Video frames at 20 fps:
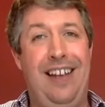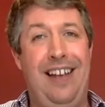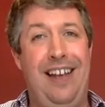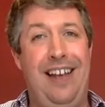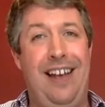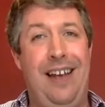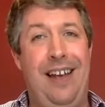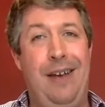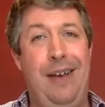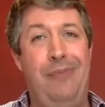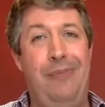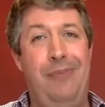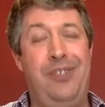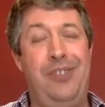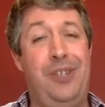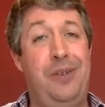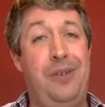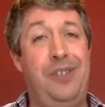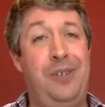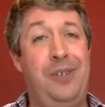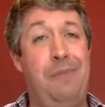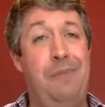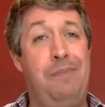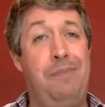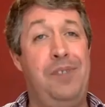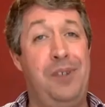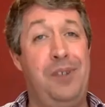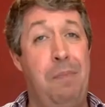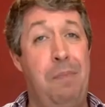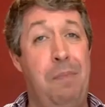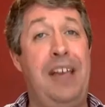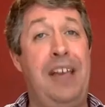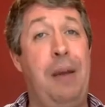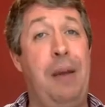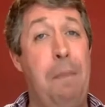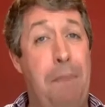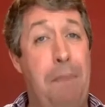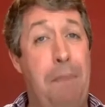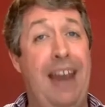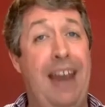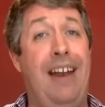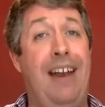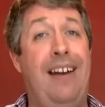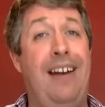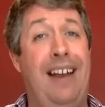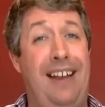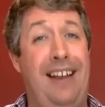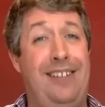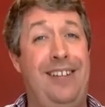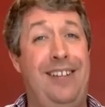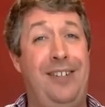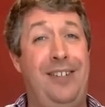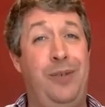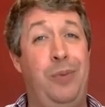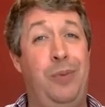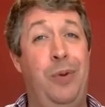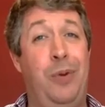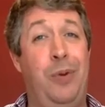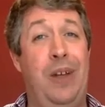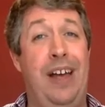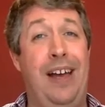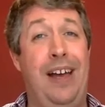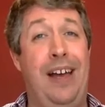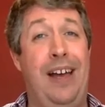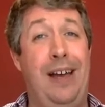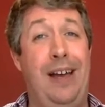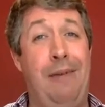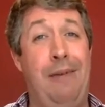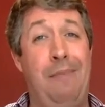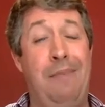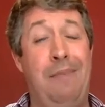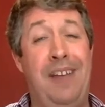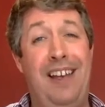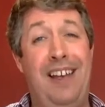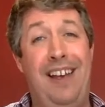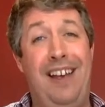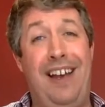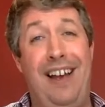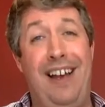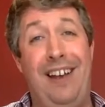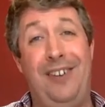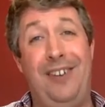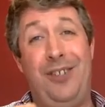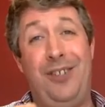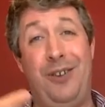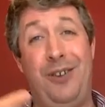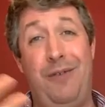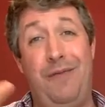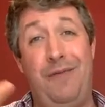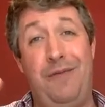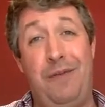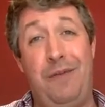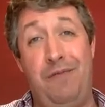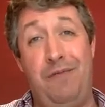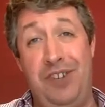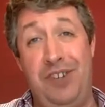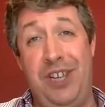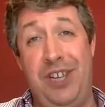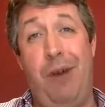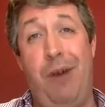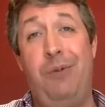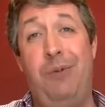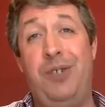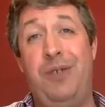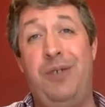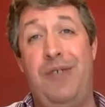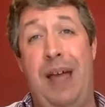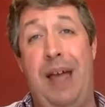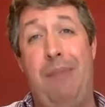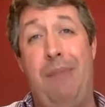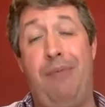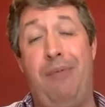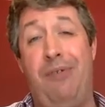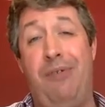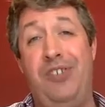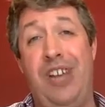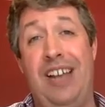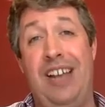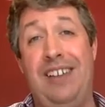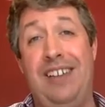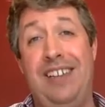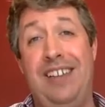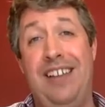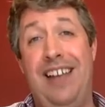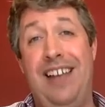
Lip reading: to make a better accessible sort of result of that project.